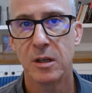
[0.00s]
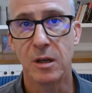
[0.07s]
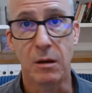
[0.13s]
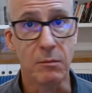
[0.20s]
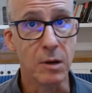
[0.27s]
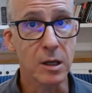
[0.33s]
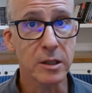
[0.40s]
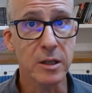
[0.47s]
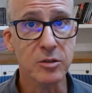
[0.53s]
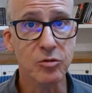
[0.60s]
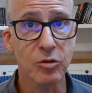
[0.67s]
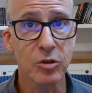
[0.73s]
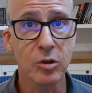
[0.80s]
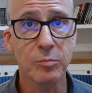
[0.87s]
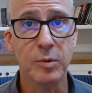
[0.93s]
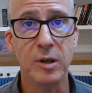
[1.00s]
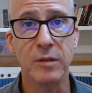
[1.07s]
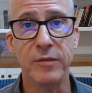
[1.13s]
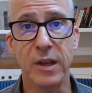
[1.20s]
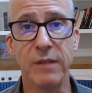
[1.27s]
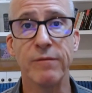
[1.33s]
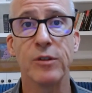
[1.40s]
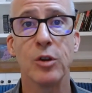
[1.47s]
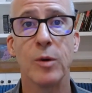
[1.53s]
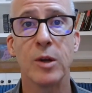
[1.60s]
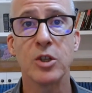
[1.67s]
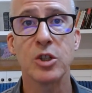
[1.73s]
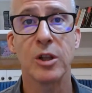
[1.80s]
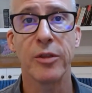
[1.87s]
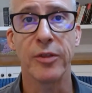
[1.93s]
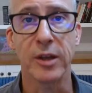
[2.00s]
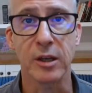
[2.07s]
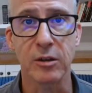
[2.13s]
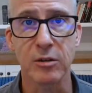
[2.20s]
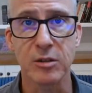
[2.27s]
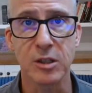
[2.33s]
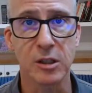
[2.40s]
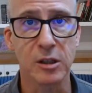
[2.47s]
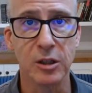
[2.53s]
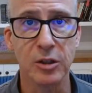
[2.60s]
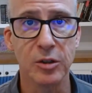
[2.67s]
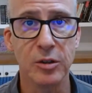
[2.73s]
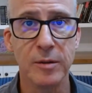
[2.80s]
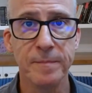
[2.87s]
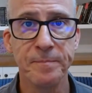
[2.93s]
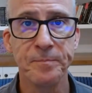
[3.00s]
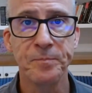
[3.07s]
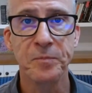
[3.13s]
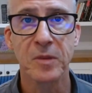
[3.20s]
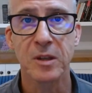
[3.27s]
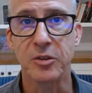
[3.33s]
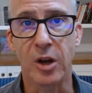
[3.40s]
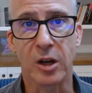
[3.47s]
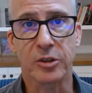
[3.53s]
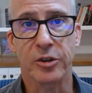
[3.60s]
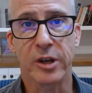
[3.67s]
Among this group of influential thinkers include Dr.